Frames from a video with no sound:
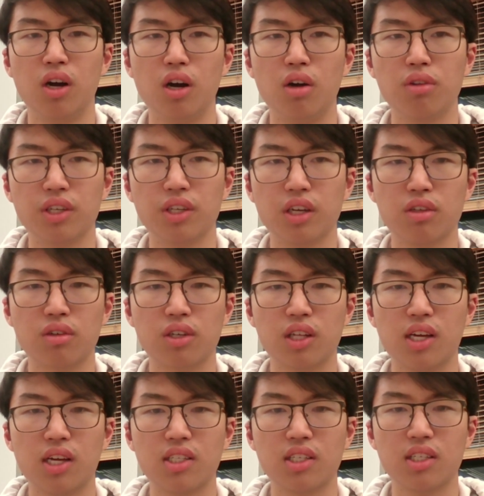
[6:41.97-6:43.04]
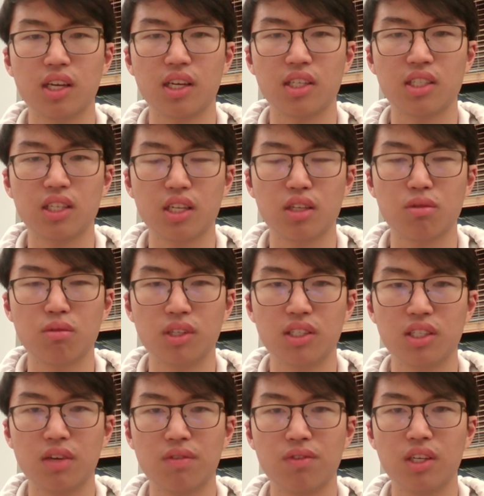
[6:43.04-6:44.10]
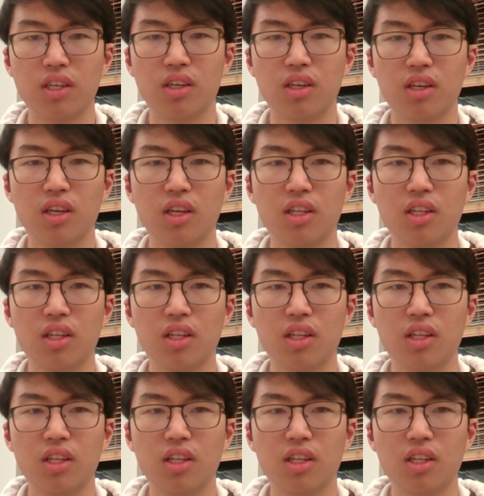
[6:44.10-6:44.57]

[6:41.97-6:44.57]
all the other classes like CS 170.